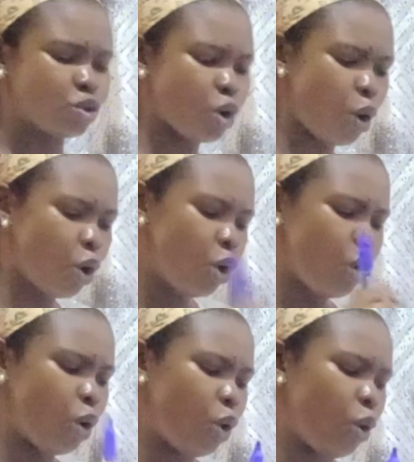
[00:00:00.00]
So
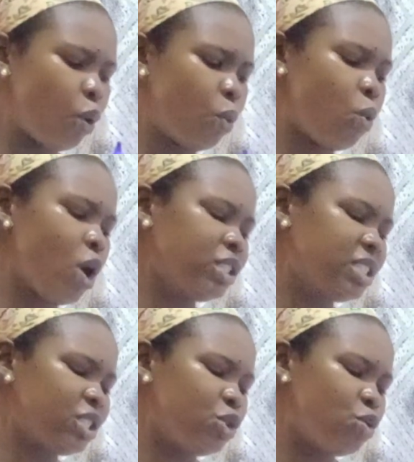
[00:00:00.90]

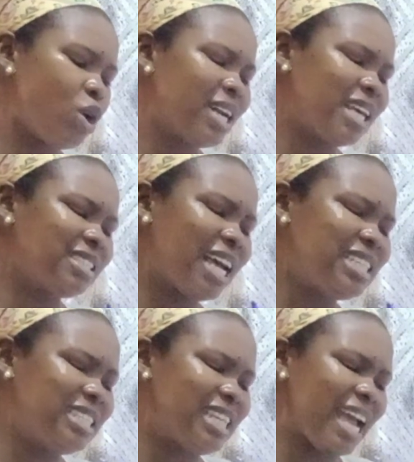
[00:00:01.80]
what you
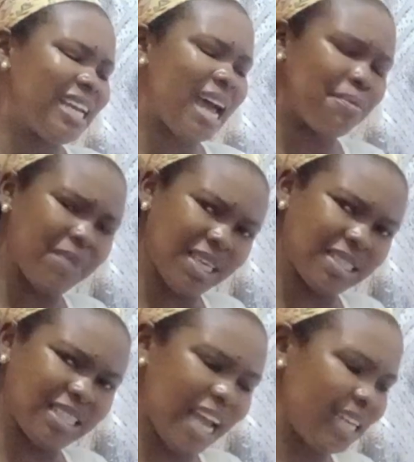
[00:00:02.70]
understand the
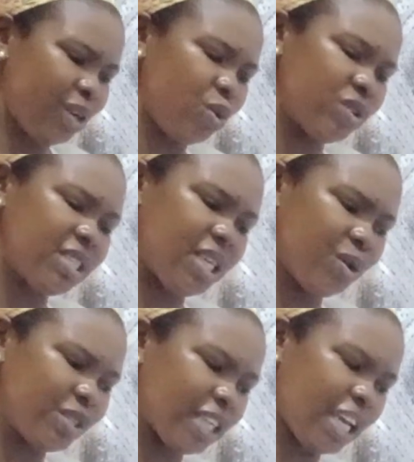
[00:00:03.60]
dynamics that include
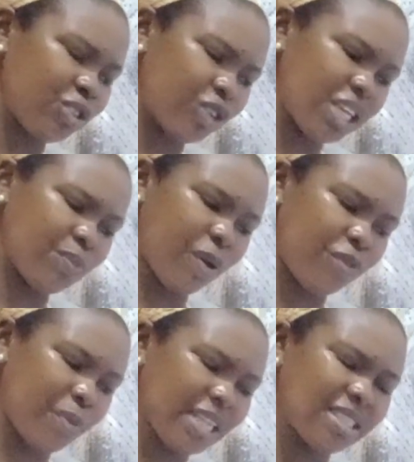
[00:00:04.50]
skills, interests,
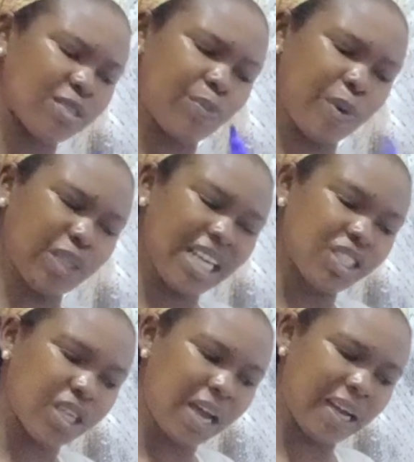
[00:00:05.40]
performances,
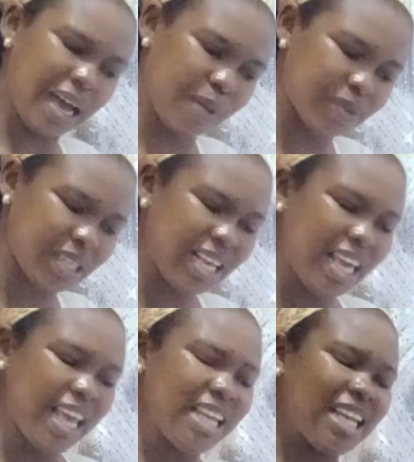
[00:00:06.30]
potential gaps
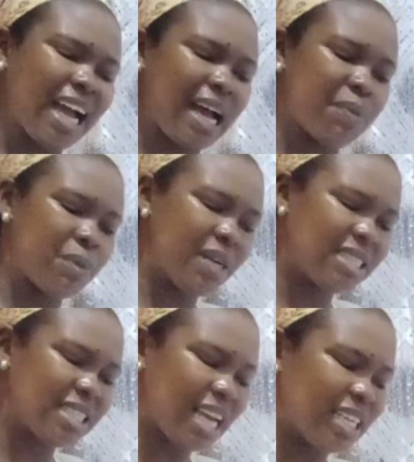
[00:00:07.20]
in their
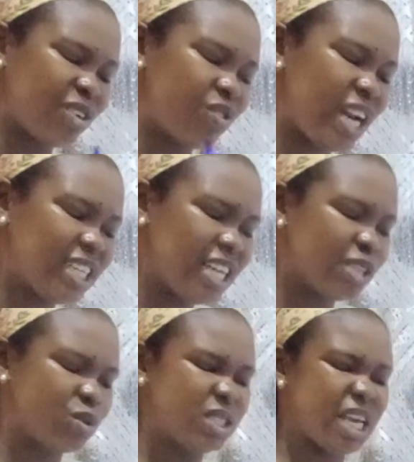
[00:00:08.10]
capabilities and their
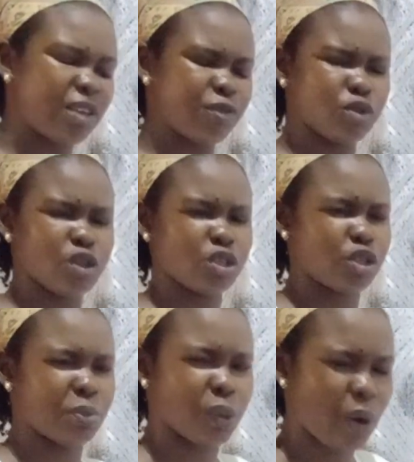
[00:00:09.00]
readiness to take future
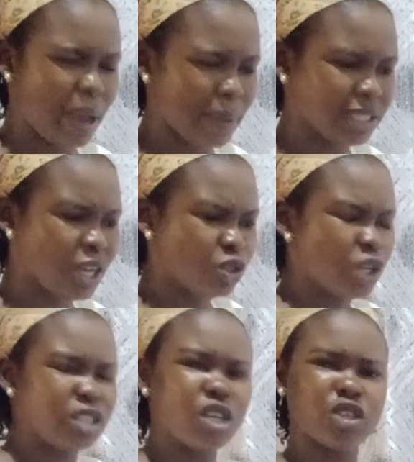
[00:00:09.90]
job
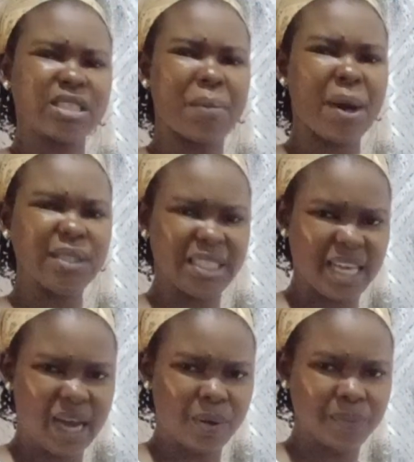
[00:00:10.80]
requirements. So it's not just about the
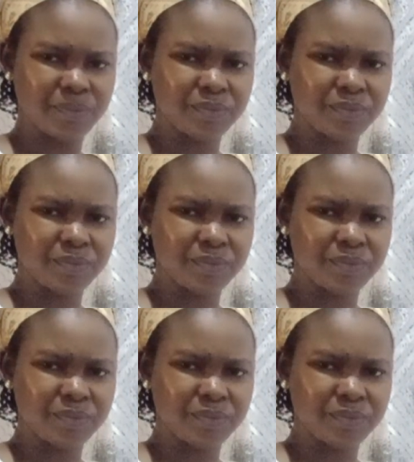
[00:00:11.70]
now.